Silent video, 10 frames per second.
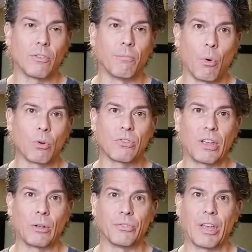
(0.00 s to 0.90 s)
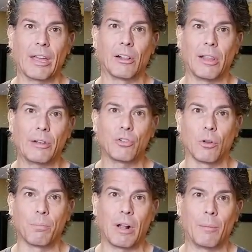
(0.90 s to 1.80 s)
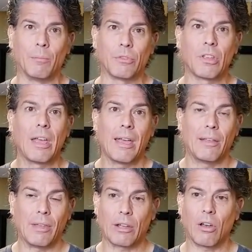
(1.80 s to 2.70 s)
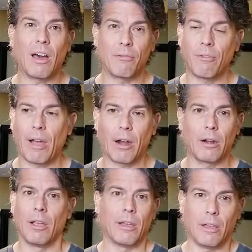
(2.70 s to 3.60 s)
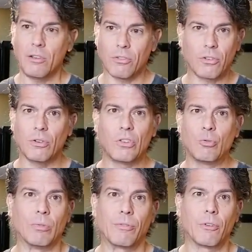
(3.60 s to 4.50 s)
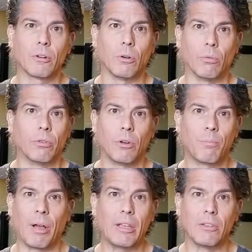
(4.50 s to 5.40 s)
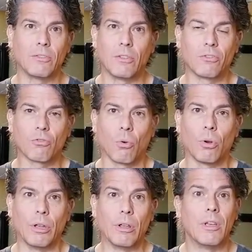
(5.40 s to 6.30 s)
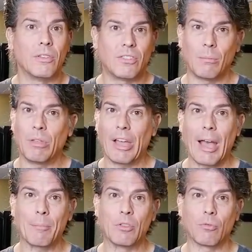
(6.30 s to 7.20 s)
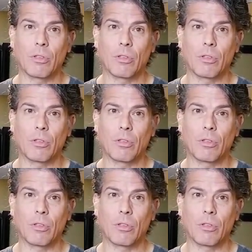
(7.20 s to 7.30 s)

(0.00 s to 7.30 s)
of motorcycles that had electrical problems that caught fire, it just turns into inferno. Your bike is destroyed. Same thing happens with